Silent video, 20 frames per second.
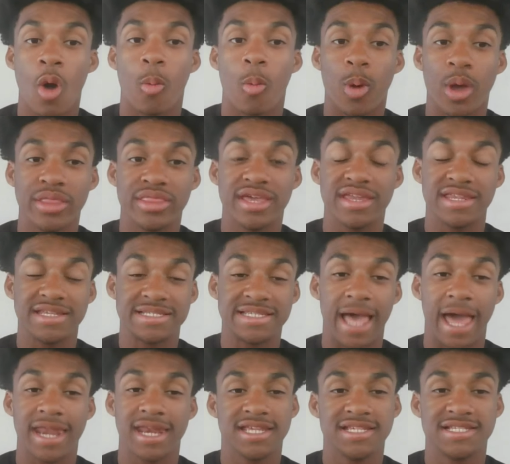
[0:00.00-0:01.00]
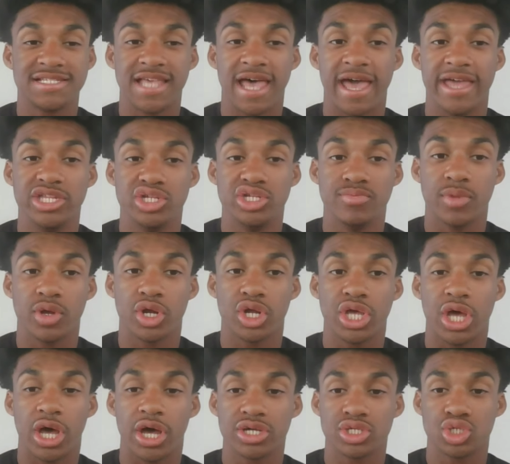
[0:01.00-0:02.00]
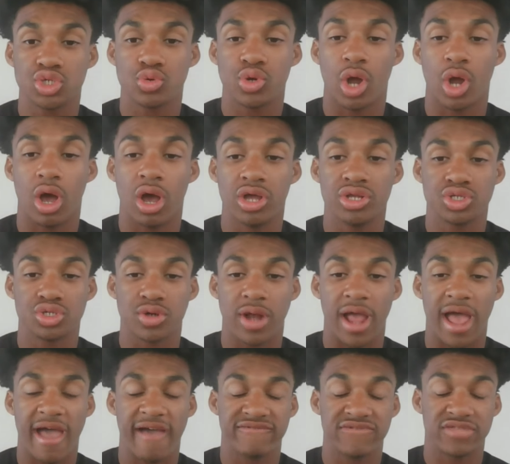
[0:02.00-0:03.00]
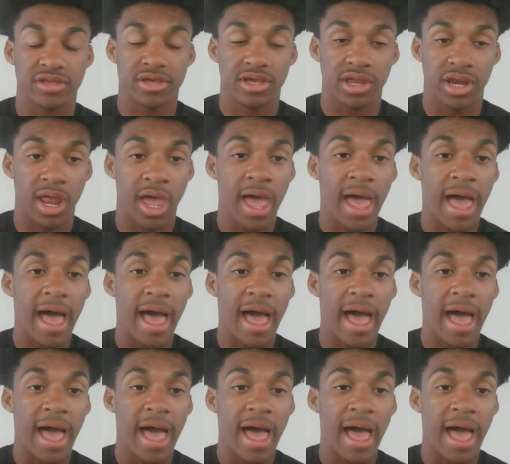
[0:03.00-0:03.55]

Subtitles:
when they decided to sign Jameer Young to an undrafted,